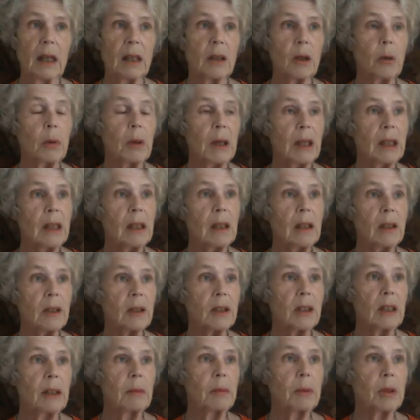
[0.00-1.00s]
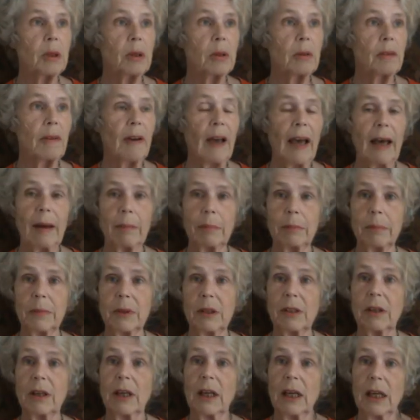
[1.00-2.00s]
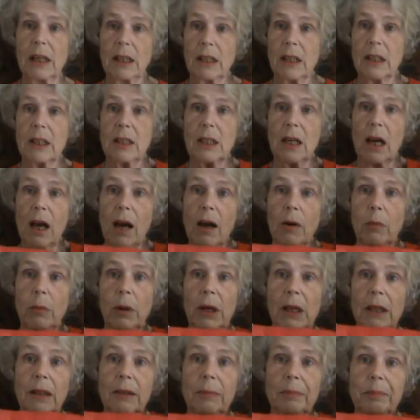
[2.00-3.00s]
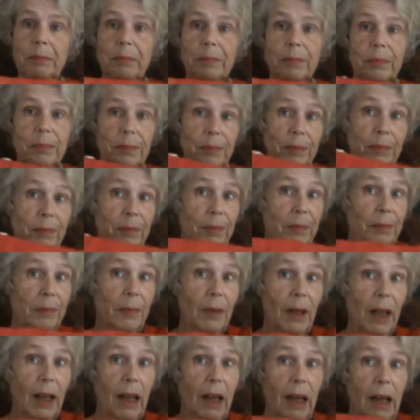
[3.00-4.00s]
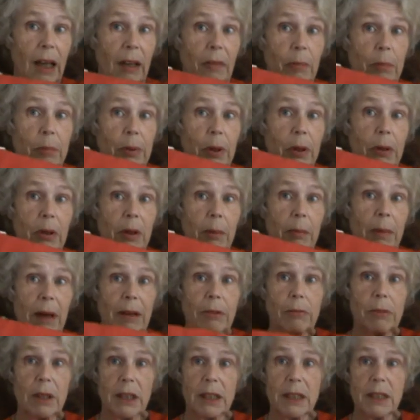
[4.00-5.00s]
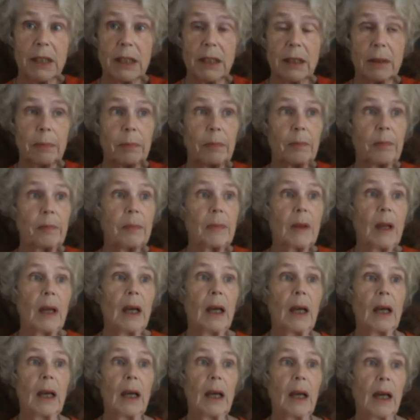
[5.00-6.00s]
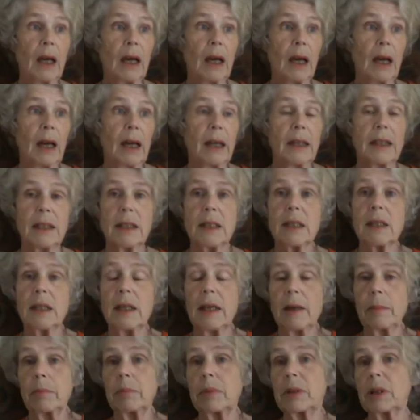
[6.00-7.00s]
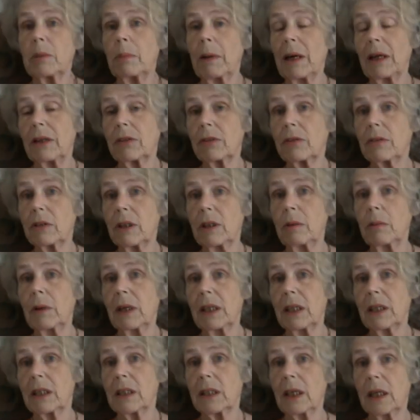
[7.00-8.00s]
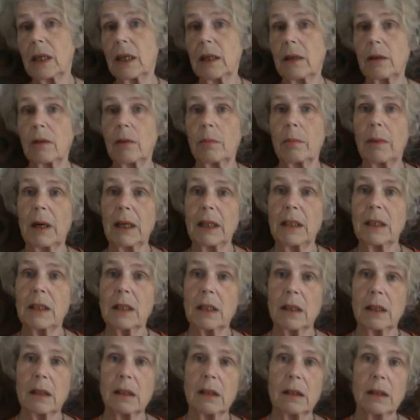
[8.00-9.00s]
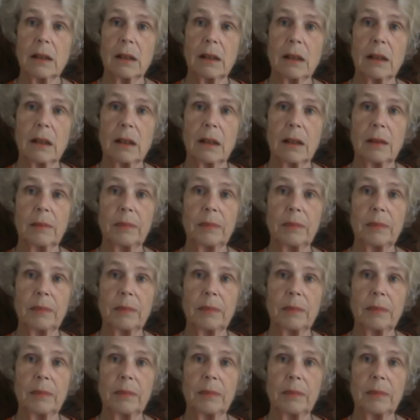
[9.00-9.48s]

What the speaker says: quite a lot seems to have happened. To start with, I've broken my wrist. I slipped about 3 weeks ago on my son's